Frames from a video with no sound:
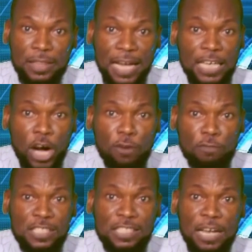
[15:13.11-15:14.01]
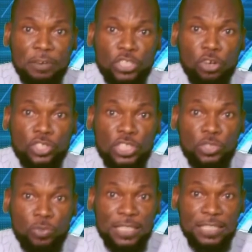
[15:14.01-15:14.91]
that of his nearest
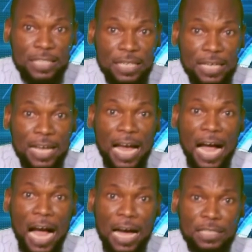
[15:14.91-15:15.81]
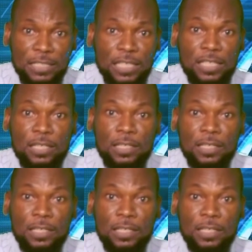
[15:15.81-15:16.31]
constituency, and